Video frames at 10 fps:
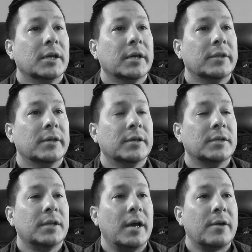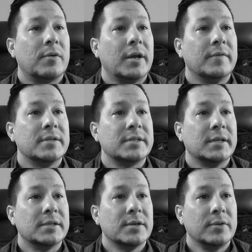And then I arrived in San
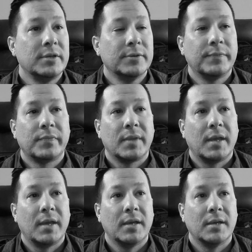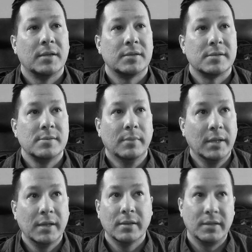Antonio and
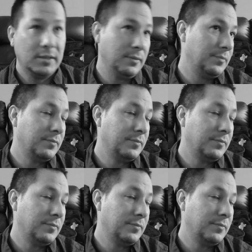immediately